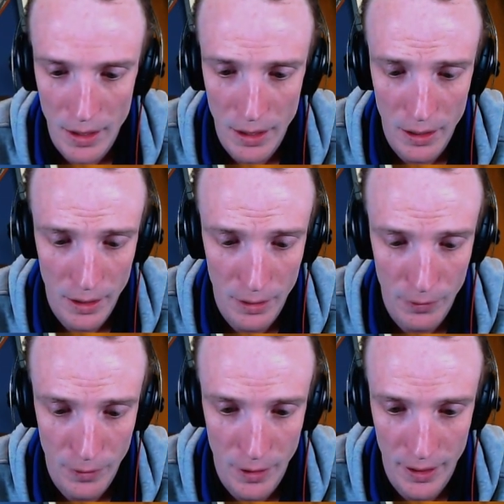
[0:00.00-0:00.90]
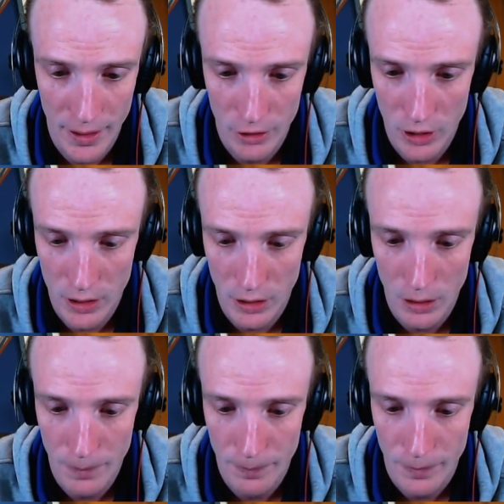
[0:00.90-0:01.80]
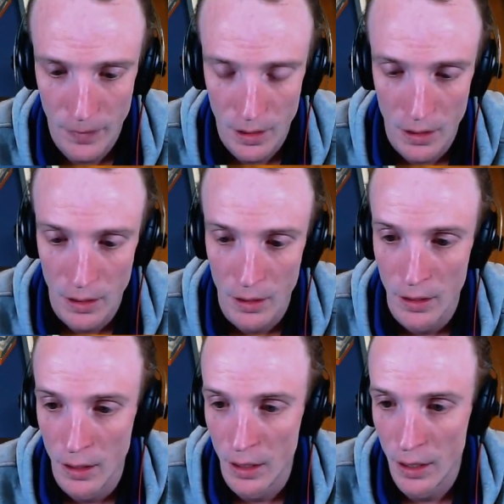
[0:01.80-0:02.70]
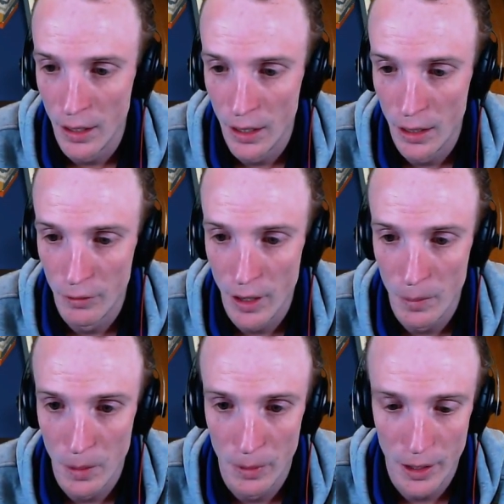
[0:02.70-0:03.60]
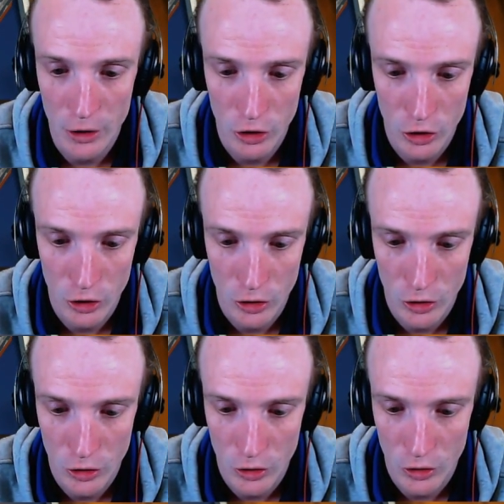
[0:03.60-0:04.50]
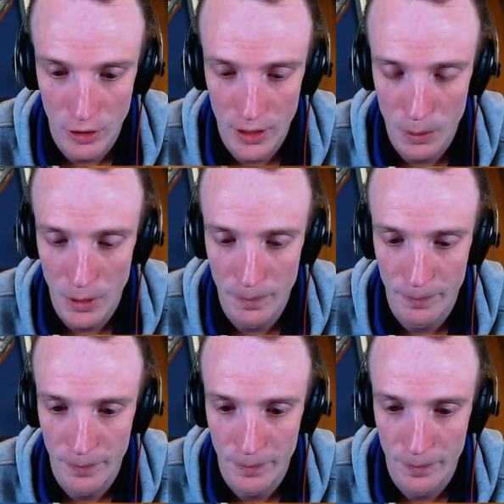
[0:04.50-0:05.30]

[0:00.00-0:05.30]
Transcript: Get a fighting energy to you. And Rainbow Brush, this one,